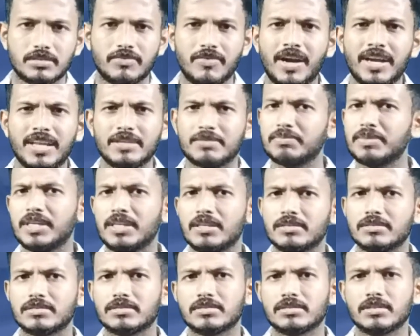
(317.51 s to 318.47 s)
What it
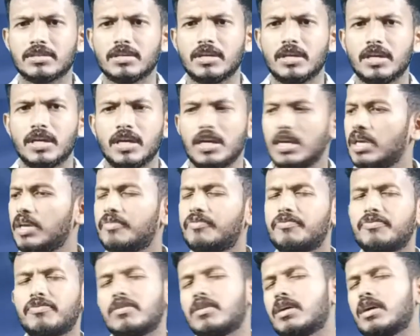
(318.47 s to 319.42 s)
means?
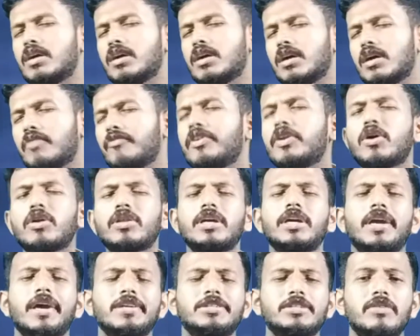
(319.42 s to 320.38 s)
If we know the
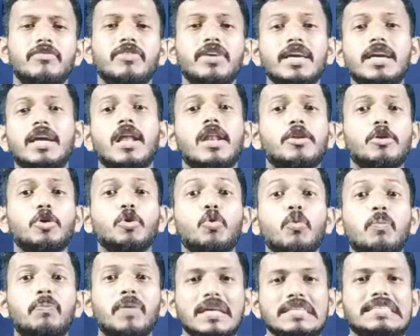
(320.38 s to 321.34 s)
equation v equal to
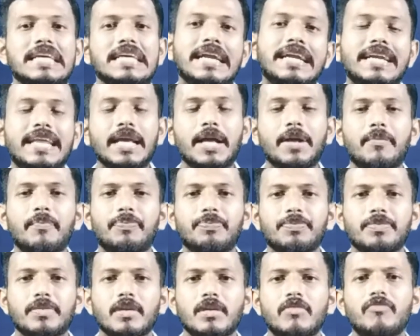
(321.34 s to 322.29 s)
u plus at,
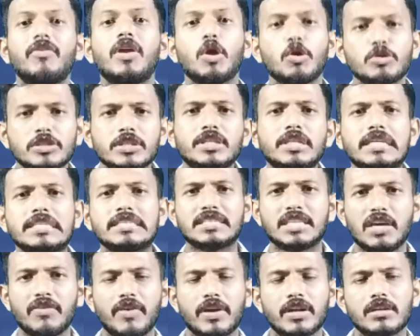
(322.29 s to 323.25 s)
velocity is
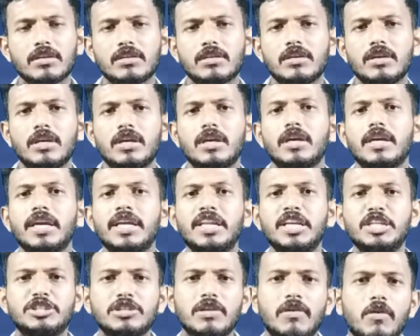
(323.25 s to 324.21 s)
given,
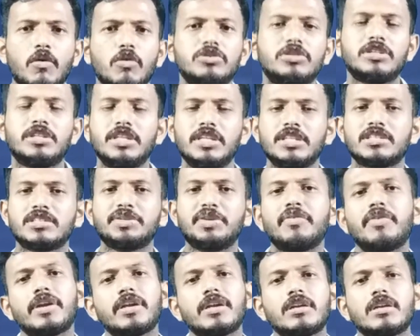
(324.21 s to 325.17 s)
initial velocity is
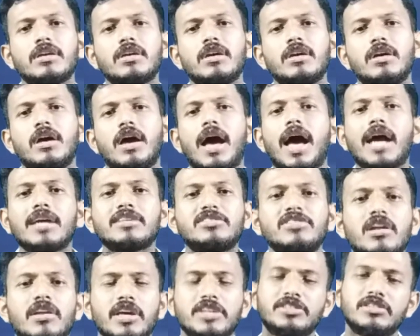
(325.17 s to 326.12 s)
given,
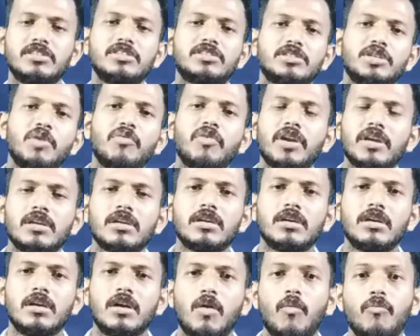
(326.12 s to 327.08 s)
acceleration is given,
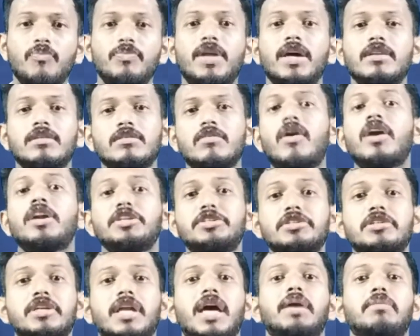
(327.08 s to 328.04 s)
then what
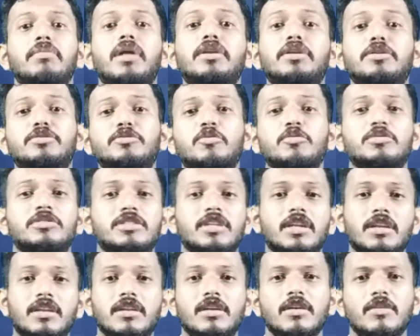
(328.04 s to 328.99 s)
is time? That is the
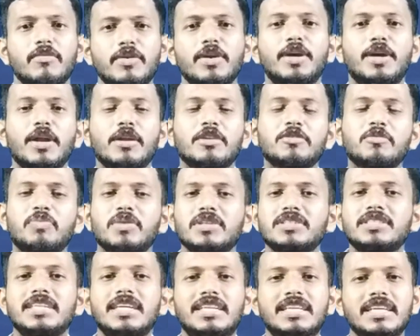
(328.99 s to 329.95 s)
question. V equal to u
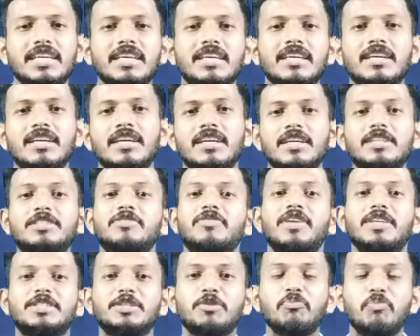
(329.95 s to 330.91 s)
plus at, it's a
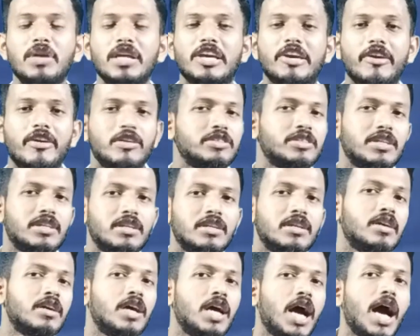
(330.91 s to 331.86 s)
very simple equation
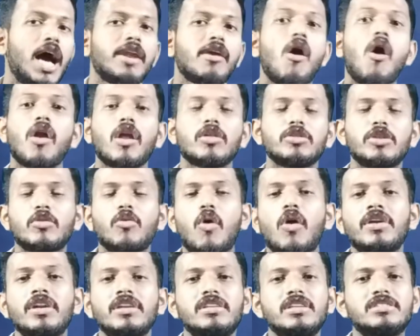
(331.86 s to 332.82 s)
and all other
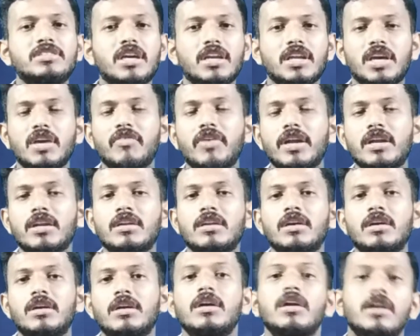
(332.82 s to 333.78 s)
quantities are given.
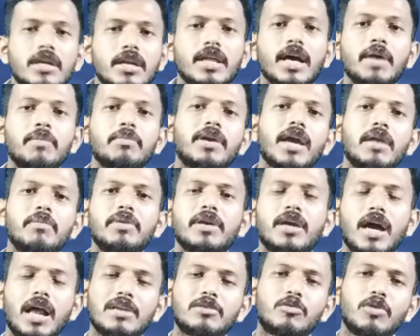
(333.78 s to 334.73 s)
Time can be
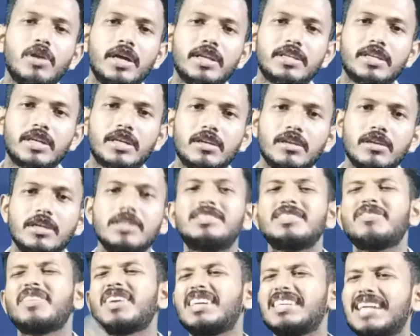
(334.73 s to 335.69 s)
calculated. It's
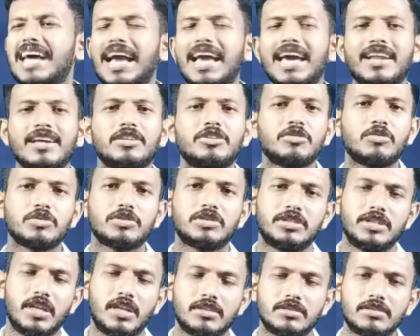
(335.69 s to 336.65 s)
a very direct
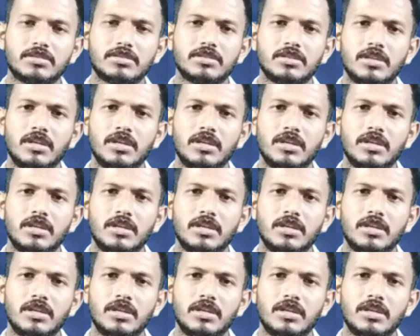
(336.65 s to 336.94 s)
questions.